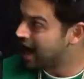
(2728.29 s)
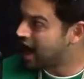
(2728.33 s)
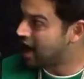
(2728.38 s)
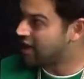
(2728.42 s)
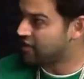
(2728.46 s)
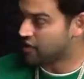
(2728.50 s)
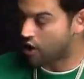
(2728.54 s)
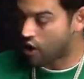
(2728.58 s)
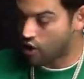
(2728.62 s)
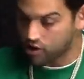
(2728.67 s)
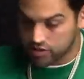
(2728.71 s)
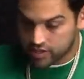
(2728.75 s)

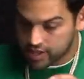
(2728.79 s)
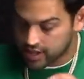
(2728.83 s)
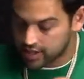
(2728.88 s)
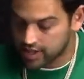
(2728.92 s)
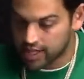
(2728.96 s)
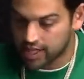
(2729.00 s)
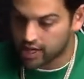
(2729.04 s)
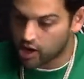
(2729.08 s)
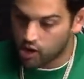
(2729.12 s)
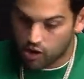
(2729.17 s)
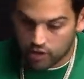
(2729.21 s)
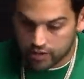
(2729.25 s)
all they
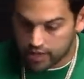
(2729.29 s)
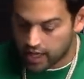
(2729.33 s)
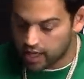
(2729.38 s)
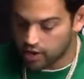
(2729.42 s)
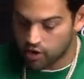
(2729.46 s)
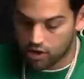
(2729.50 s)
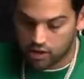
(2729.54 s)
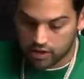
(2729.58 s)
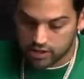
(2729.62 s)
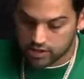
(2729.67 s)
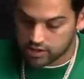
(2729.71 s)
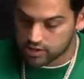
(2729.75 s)
think all day
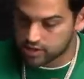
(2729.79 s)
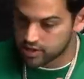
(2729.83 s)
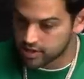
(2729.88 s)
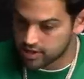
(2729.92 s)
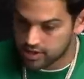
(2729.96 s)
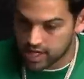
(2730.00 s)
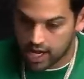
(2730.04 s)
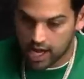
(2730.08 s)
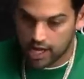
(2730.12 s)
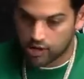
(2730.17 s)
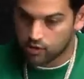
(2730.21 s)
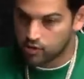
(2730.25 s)
long is
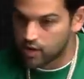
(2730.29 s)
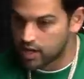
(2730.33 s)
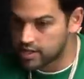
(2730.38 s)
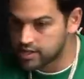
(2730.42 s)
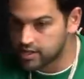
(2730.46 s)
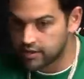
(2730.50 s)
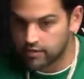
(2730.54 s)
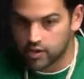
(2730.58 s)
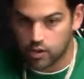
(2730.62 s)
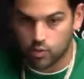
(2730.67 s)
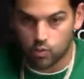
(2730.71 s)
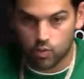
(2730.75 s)
design,
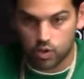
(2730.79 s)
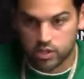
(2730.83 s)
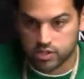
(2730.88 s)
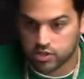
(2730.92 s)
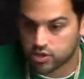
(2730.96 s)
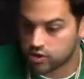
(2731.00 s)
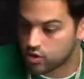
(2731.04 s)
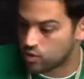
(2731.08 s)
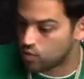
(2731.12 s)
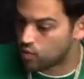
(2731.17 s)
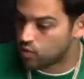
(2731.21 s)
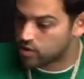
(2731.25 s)
creativity, what's
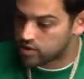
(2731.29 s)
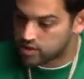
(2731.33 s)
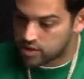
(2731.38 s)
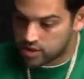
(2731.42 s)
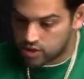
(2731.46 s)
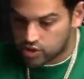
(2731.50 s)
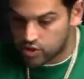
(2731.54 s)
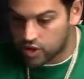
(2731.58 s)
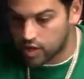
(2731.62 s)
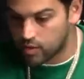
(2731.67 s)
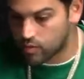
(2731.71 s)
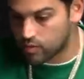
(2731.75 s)
new, what's in
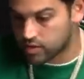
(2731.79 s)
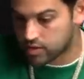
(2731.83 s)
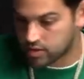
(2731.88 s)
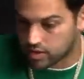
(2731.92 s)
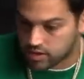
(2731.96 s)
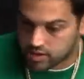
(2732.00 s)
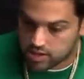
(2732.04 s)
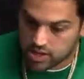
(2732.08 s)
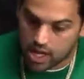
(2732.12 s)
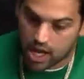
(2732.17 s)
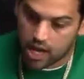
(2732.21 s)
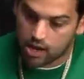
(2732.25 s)
trend, what's on
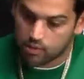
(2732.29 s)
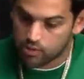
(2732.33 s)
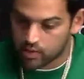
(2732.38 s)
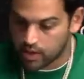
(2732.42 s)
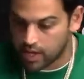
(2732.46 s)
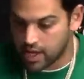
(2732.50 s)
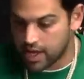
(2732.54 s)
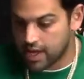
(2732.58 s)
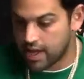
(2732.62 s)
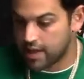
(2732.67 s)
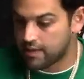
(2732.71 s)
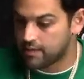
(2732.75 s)
style.
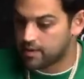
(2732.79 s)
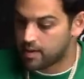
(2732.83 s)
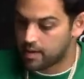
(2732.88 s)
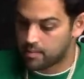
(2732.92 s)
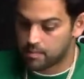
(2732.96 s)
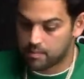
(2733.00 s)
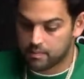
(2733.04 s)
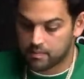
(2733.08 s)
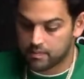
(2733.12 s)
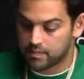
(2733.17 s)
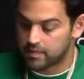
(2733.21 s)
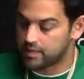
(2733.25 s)
Mm-hmm.
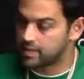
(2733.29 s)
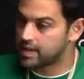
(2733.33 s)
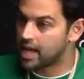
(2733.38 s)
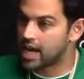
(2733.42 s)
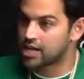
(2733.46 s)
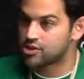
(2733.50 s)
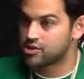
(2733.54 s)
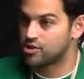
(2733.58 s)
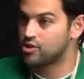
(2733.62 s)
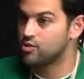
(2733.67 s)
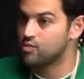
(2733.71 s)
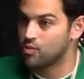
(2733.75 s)

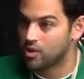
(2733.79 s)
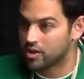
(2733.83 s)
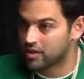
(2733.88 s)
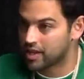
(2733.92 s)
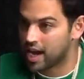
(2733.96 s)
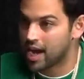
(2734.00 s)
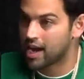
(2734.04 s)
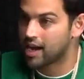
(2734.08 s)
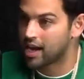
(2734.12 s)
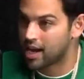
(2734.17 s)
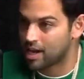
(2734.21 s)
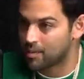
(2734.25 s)
That's you want
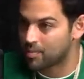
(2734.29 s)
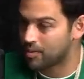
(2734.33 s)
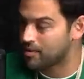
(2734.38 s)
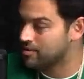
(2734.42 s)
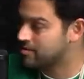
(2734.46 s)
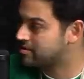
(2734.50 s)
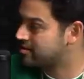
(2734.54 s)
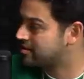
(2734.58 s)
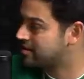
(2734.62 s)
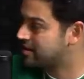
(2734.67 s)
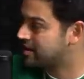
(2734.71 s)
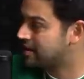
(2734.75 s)
that kind of
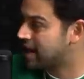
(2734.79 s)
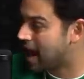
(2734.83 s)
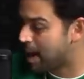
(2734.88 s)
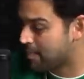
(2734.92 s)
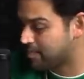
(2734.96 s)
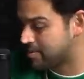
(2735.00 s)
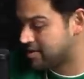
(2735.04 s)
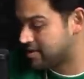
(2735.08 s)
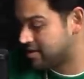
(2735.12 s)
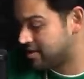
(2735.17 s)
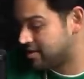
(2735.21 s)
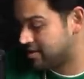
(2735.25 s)
person in that
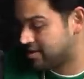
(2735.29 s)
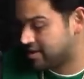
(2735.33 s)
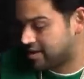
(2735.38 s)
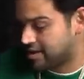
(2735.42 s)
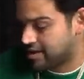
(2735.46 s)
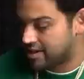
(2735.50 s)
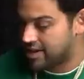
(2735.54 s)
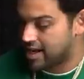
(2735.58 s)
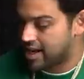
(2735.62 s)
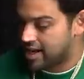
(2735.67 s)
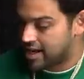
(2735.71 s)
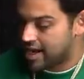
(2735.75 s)
position
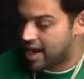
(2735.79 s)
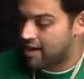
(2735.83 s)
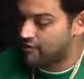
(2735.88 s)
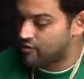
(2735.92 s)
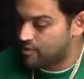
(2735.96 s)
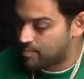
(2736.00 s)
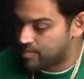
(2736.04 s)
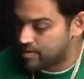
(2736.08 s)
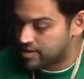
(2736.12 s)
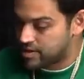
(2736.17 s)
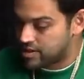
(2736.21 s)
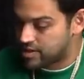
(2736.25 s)
and in every
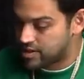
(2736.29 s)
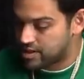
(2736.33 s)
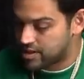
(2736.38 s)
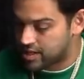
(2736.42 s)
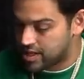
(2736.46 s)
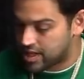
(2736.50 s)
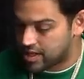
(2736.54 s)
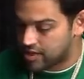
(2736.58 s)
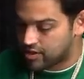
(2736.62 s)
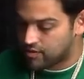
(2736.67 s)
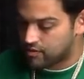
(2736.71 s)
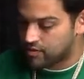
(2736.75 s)
position
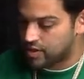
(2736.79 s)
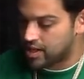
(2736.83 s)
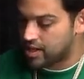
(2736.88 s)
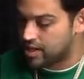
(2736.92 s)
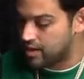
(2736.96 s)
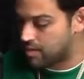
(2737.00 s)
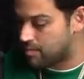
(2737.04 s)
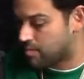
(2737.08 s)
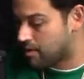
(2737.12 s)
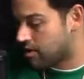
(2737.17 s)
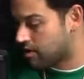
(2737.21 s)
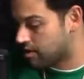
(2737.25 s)
that you need
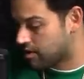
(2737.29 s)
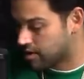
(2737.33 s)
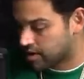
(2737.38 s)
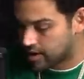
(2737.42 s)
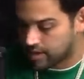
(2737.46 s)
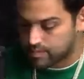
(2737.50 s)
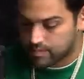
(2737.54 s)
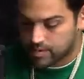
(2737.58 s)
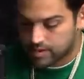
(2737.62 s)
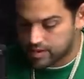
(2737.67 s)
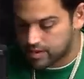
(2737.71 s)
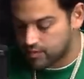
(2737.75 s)
a marketing,
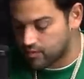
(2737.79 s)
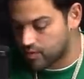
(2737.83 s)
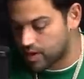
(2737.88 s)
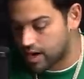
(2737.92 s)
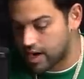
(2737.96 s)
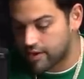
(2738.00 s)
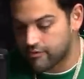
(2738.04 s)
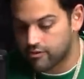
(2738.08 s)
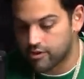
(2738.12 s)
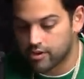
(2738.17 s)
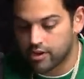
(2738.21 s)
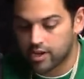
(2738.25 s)

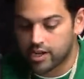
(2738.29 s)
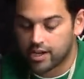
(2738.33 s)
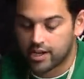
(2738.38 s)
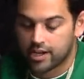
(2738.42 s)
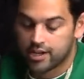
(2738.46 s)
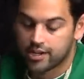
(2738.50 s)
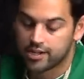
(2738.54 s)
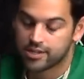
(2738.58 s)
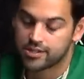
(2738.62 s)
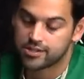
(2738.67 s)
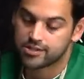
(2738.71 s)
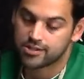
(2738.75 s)
whatever.
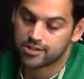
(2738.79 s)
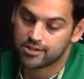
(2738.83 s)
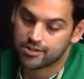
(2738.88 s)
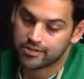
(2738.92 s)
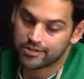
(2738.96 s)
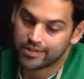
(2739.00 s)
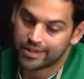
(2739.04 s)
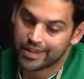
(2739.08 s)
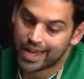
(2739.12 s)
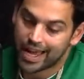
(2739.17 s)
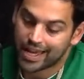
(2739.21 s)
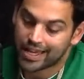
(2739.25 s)
So
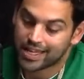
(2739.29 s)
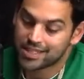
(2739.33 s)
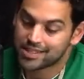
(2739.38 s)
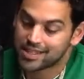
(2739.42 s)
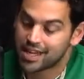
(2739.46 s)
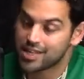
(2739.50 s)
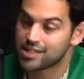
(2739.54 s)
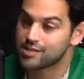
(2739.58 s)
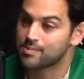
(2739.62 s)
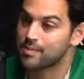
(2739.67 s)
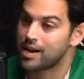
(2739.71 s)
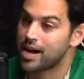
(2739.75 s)
I guess
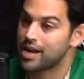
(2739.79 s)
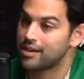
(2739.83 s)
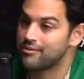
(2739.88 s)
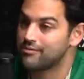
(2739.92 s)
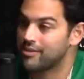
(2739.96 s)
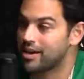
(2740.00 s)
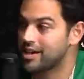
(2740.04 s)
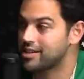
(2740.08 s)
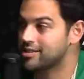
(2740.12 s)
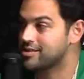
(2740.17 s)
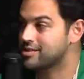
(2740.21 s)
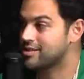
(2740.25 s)
that's my
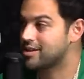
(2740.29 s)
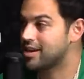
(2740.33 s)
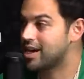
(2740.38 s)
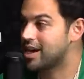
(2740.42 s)
advice.